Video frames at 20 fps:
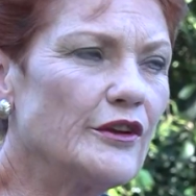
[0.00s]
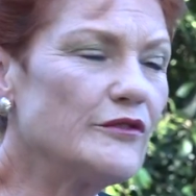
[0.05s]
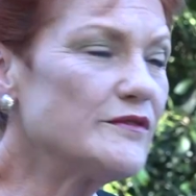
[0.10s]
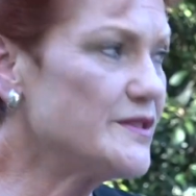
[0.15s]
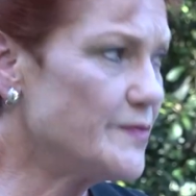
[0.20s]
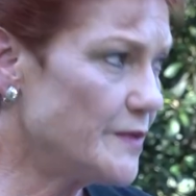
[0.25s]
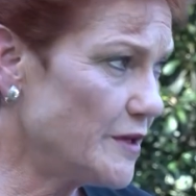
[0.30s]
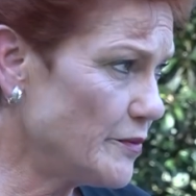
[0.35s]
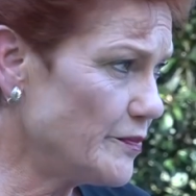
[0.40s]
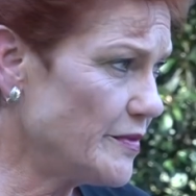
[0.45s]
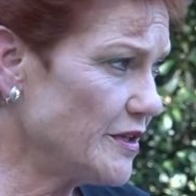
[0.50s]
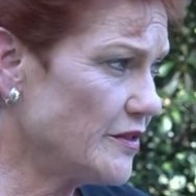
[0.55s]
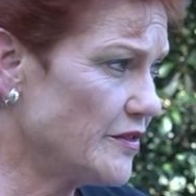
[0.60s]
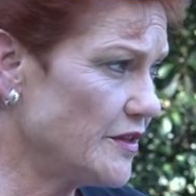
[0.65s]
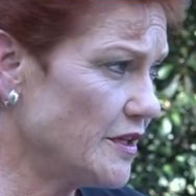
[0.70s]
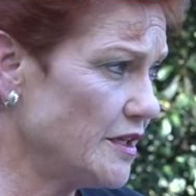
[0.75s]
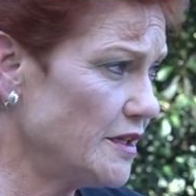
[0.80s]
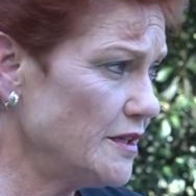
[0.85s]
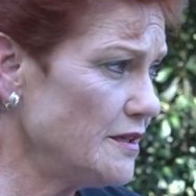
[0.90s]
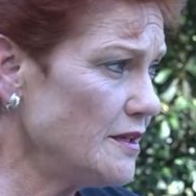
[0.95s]
know it's been a big
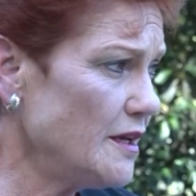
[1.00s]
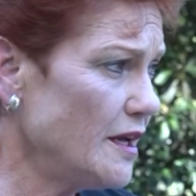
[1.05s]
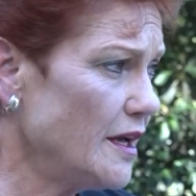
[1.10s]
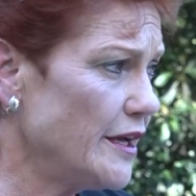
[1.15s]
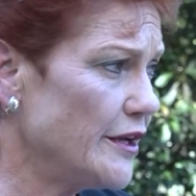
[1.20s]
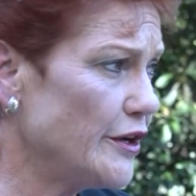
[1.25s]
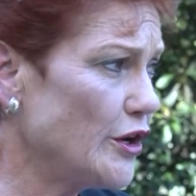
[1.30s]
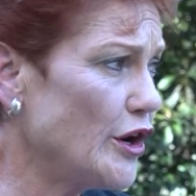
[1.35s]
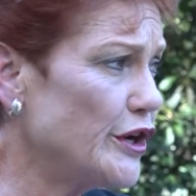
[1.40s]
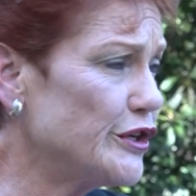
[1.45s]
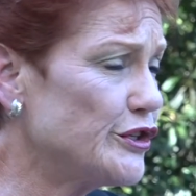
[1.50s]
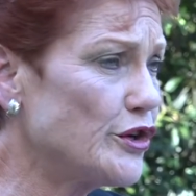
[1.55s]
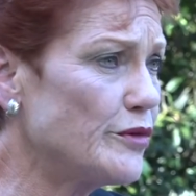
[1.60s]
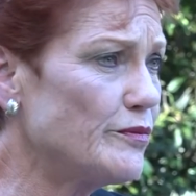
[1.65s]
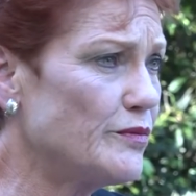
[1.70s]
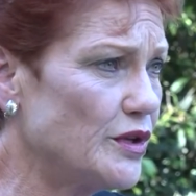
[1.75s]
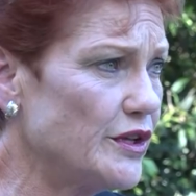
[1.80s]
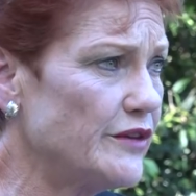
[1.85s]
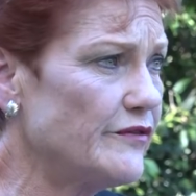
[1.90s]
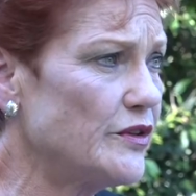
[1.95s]
thing, and I
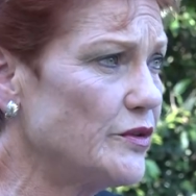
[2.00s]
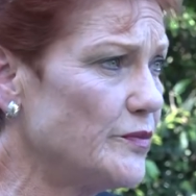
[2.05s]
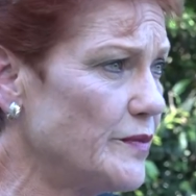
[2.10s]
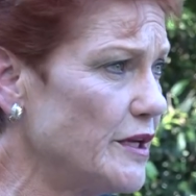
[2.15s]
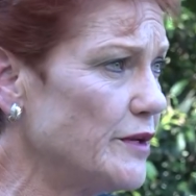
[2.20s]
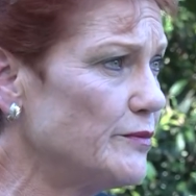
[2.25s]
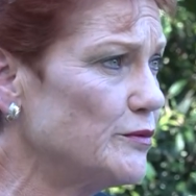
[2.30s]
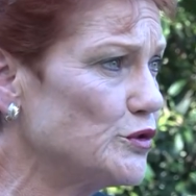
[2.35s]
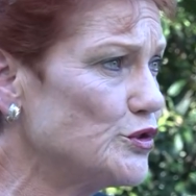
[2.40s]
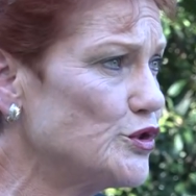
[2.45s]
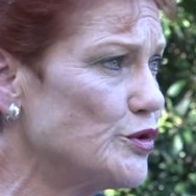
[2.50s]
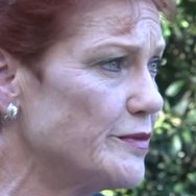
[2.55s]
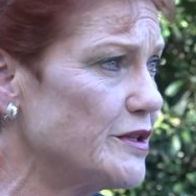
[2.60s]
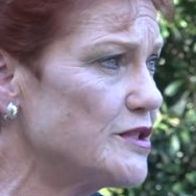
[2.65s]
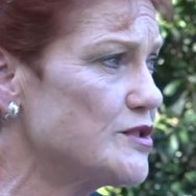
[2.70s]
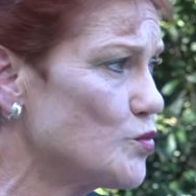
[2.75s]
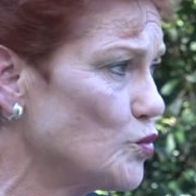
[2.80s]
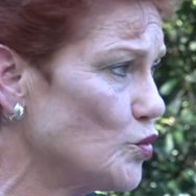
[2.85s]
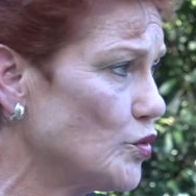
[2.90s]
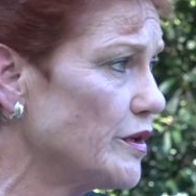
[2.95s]
don't believe that people should be
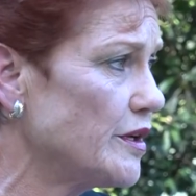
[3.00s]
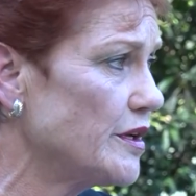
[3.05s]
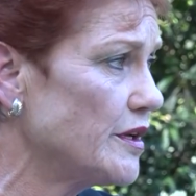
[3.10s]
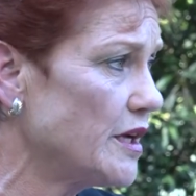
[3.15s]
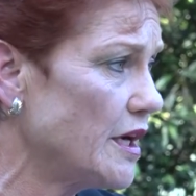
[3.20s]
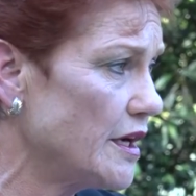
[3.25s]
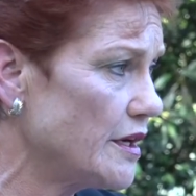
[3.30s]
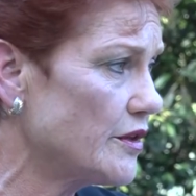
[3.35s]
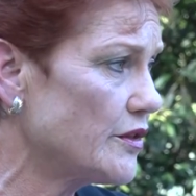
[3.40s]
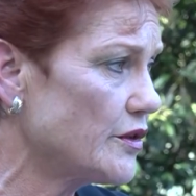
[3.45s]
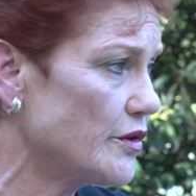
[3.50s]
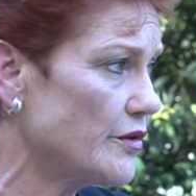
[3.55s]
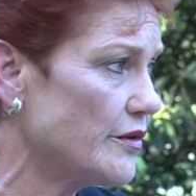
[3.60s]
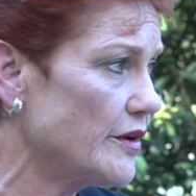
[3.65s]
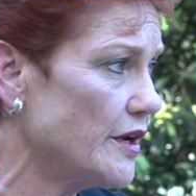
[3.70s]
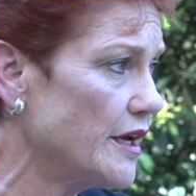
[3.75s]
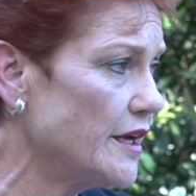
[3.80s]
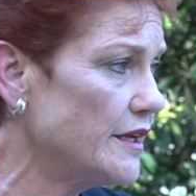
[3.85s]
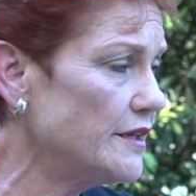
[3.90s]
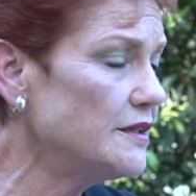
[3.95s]
sworn in under the
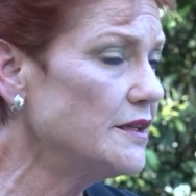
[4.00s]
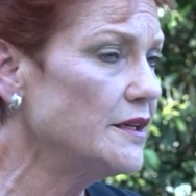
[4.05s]
Quran.